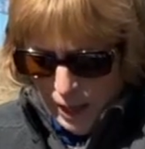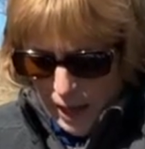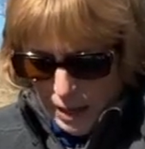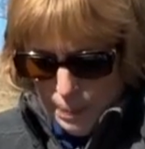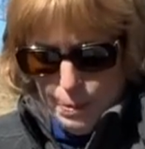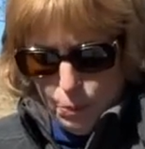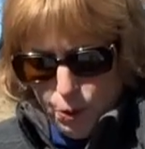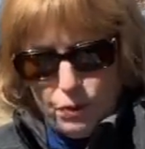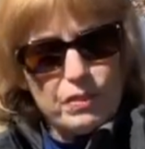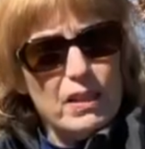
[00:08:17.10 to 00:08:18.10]
And the people
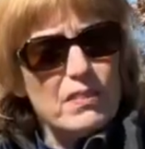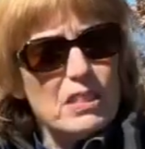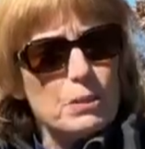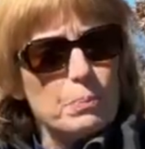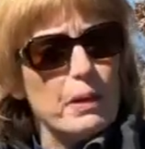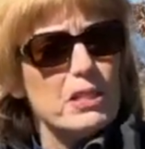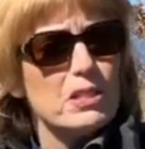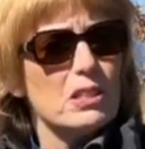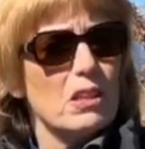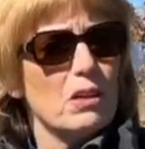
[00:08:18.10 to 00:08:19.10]
who live in these
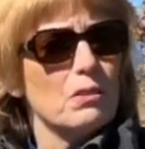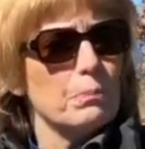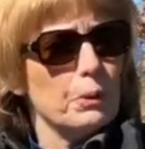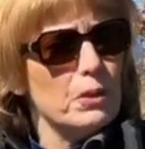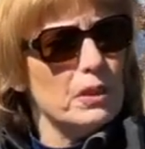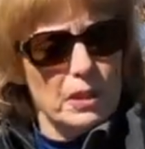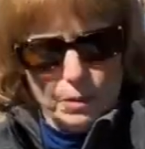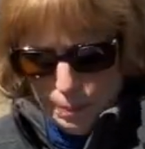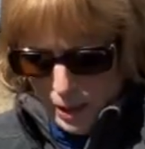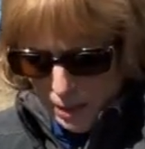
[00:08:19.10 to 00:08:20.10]
places are
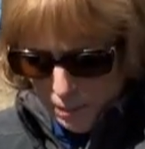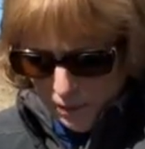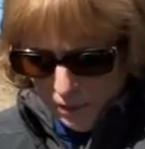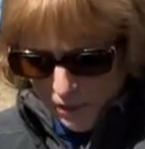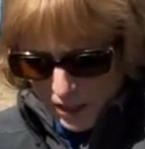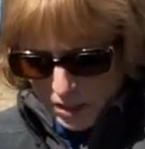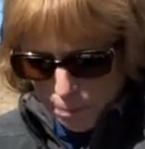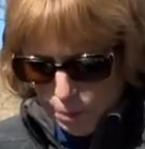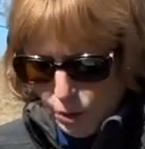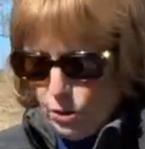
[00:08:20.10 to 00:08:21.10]
burdened by the effects
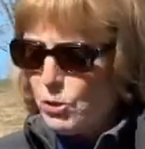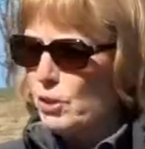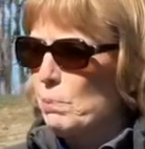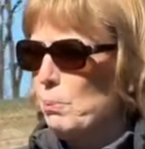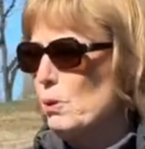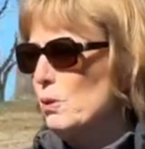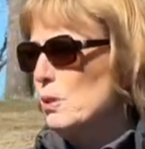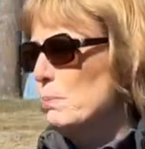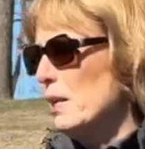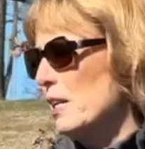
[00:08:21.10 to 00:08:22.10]
of pollution,
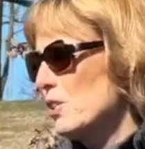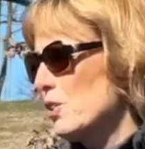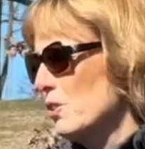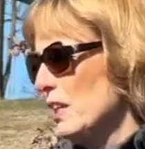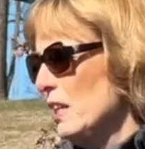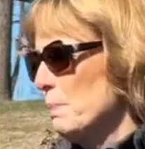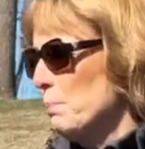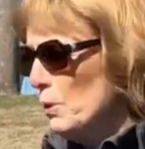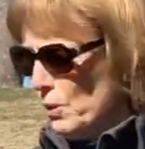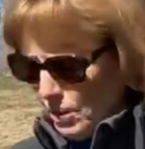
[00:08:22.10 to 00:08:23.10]
burdened by extra heat,
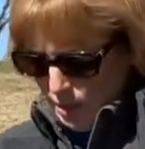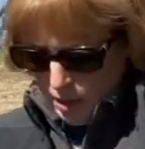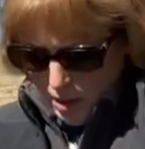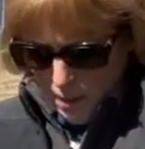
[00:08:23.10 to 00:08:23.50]
burdened